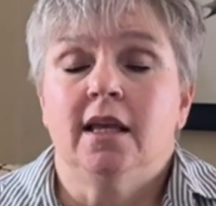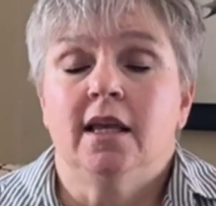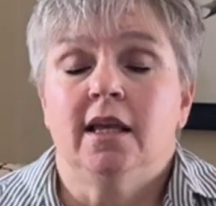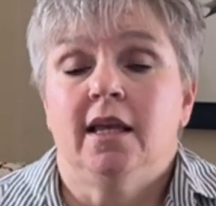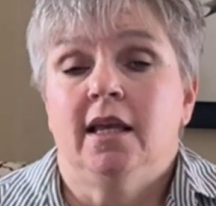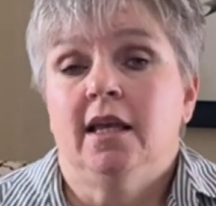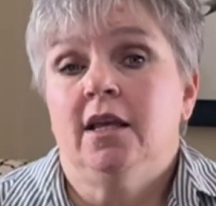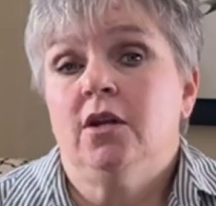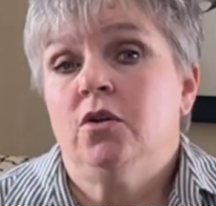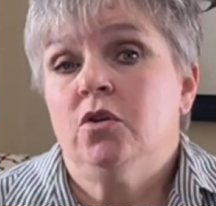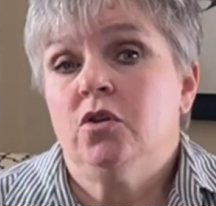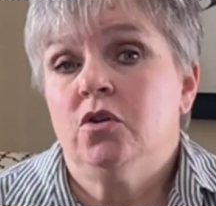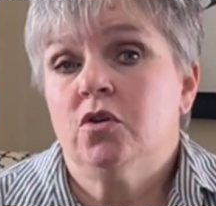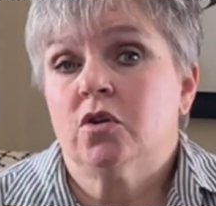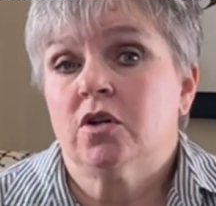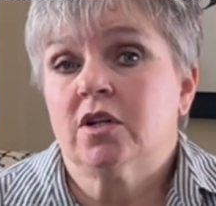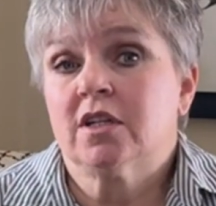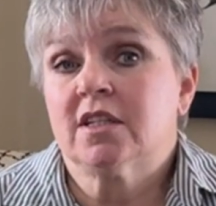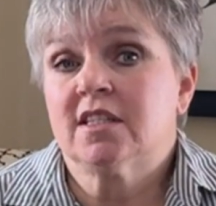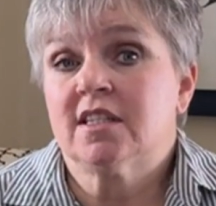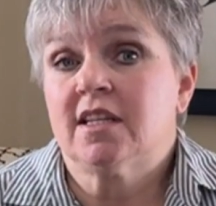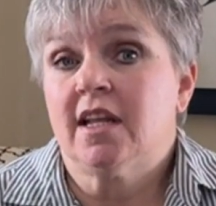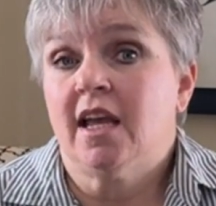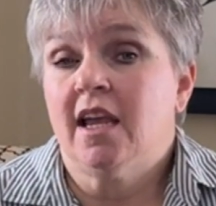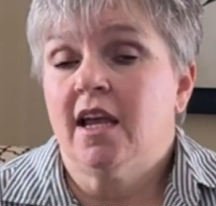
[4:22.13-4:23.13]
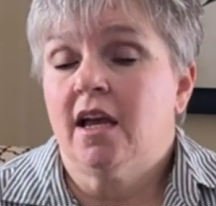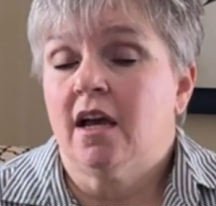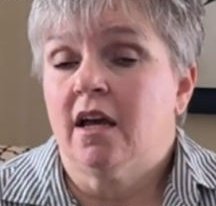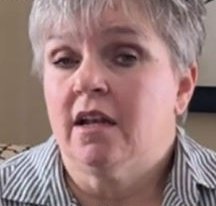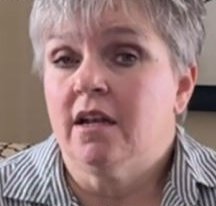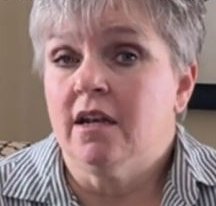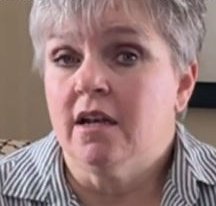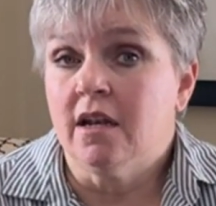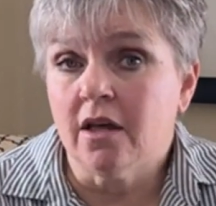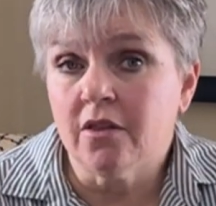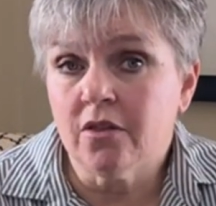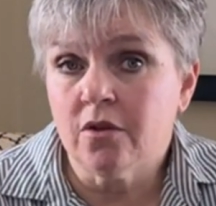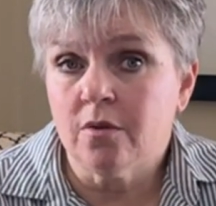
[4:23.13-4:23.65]
In New York State,
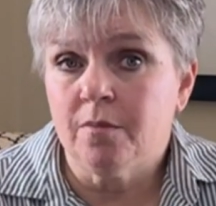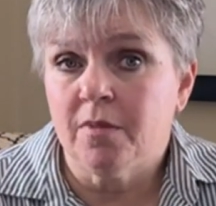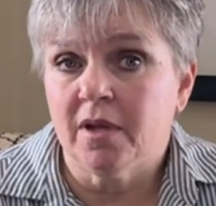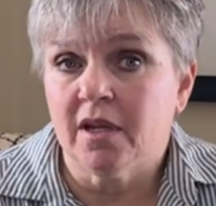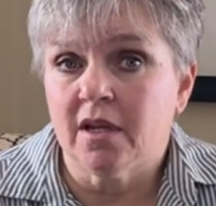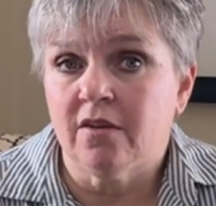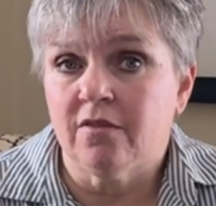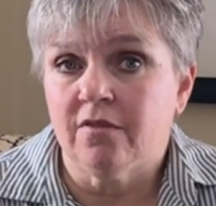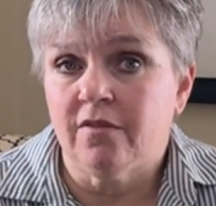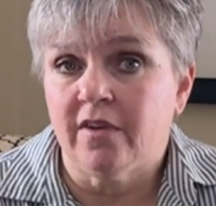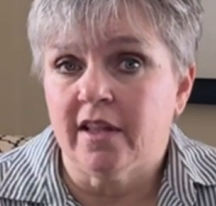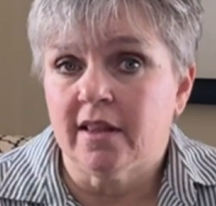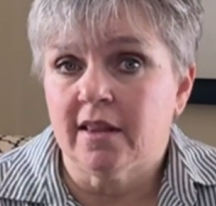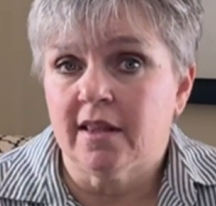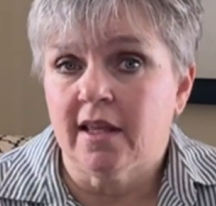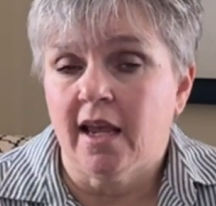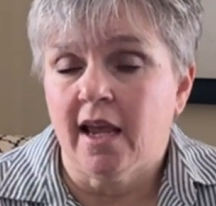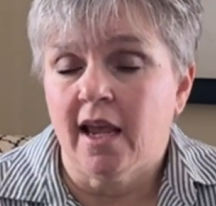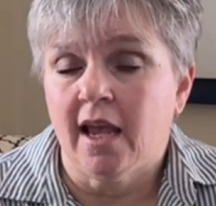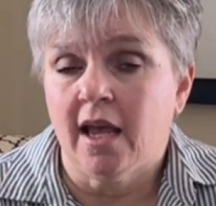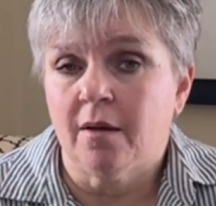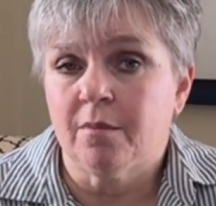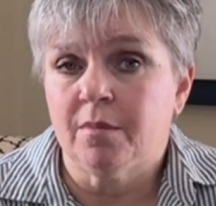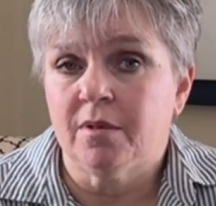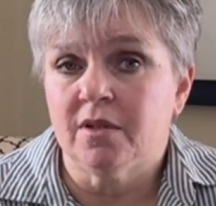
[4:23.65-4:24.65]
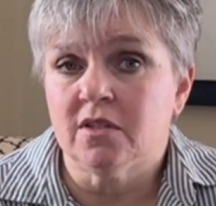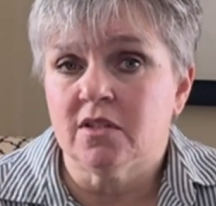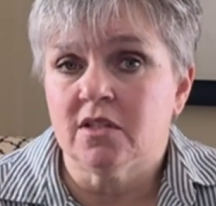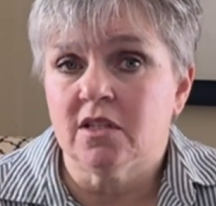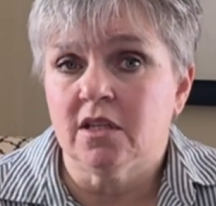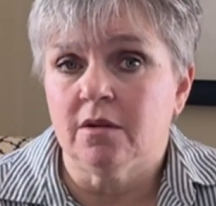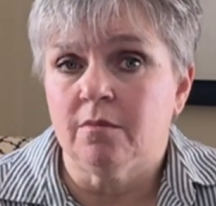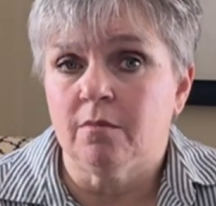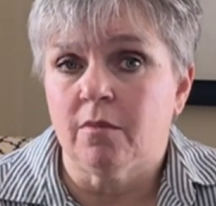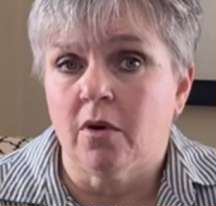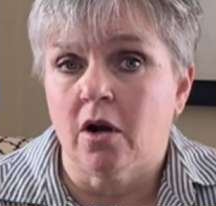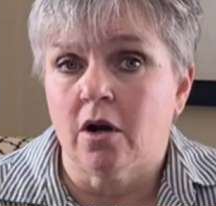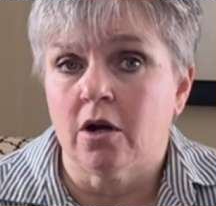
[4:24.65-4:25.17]
another big event that happens
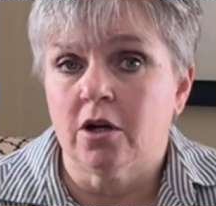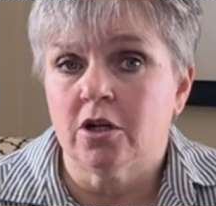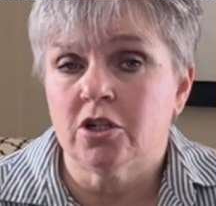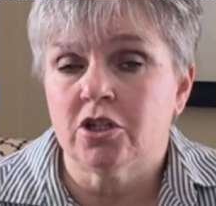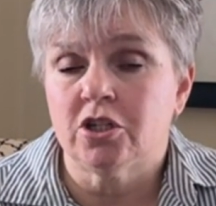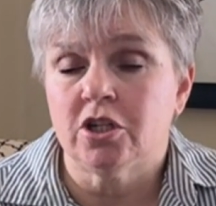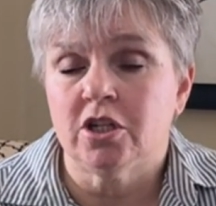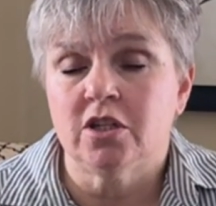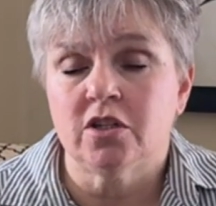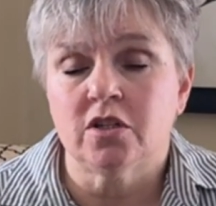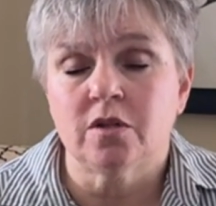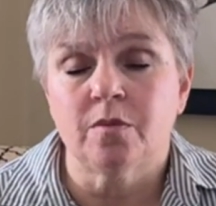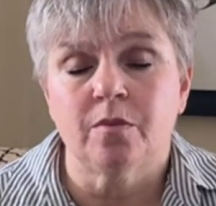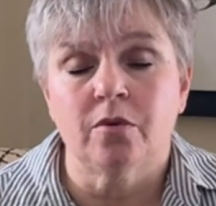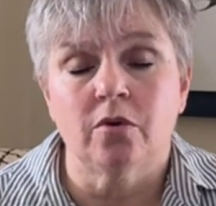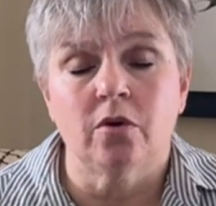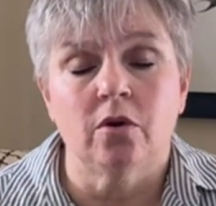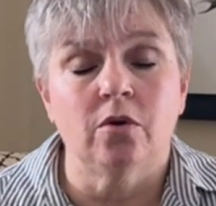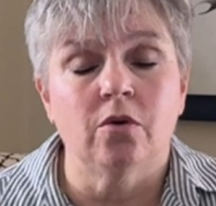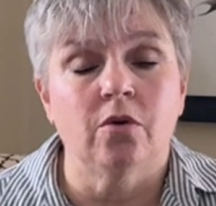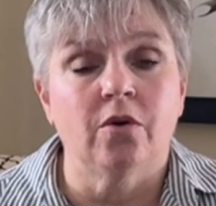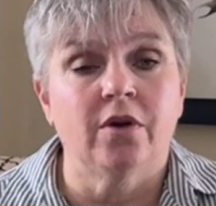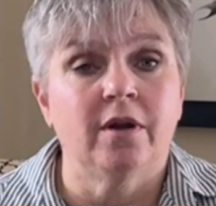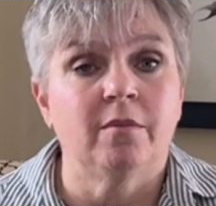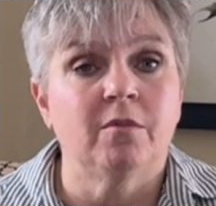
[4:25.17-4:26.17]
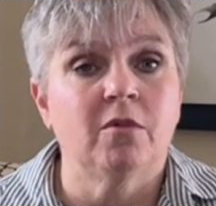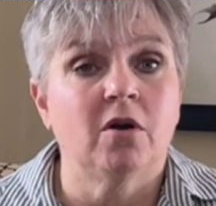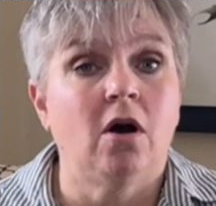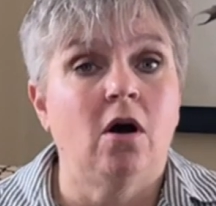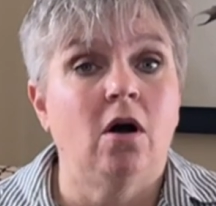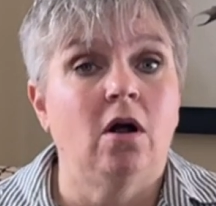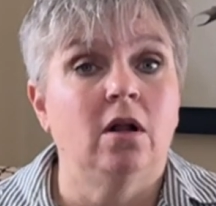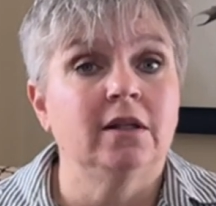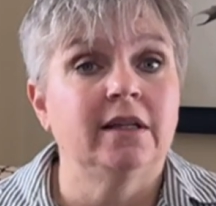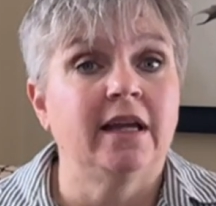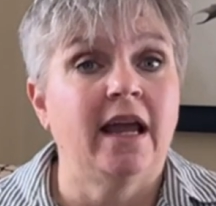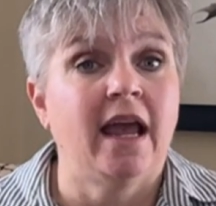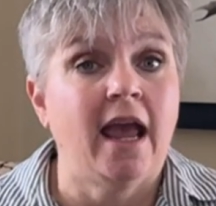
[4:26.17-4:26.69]
in March is a program
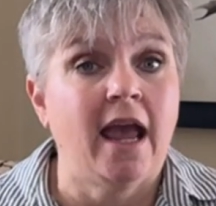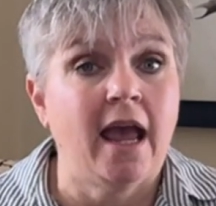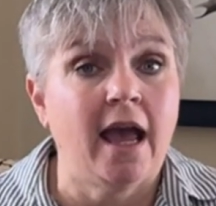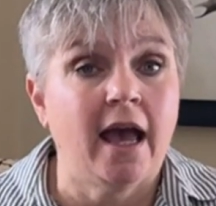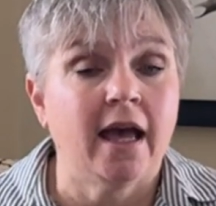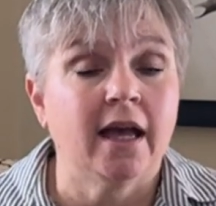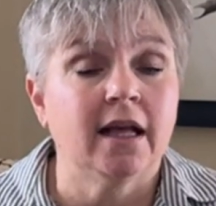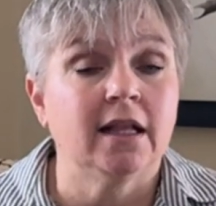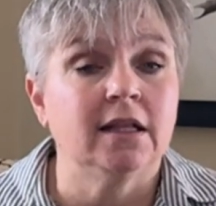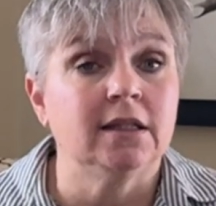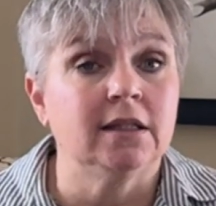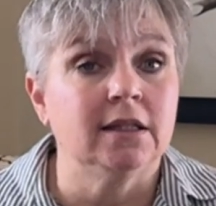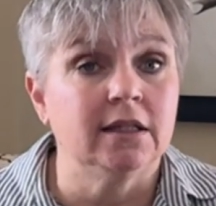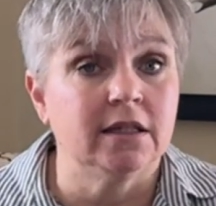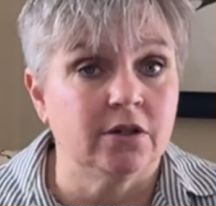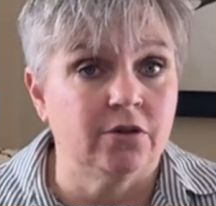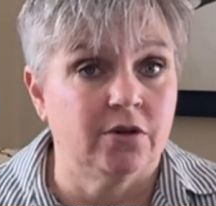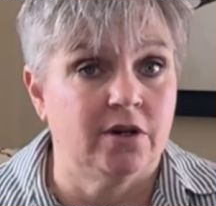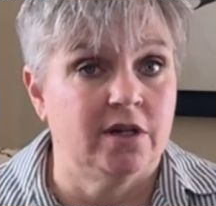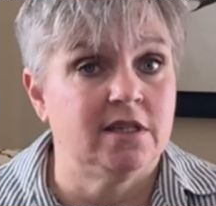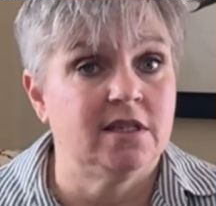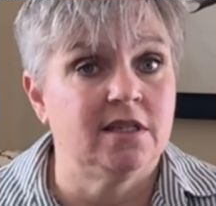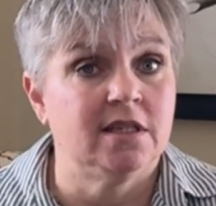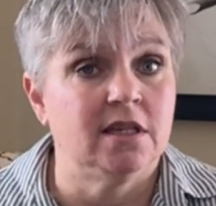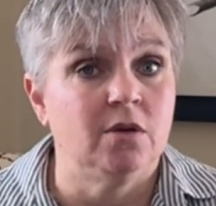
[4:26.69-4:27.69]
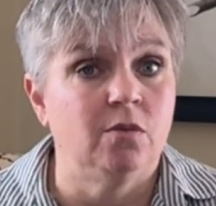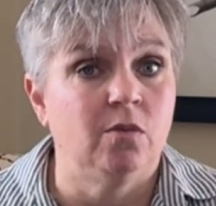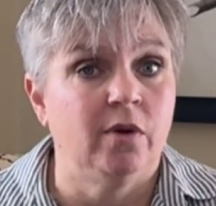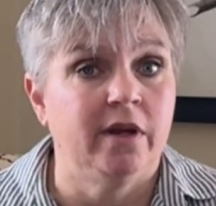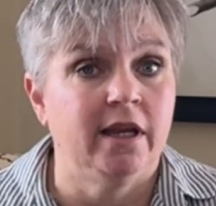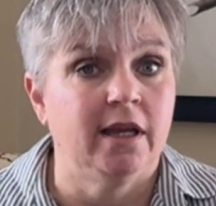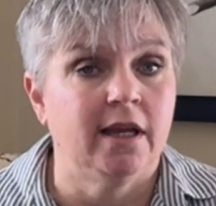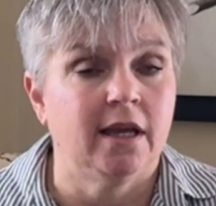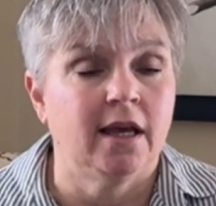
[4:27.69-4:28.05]
called Ag Literacy Week.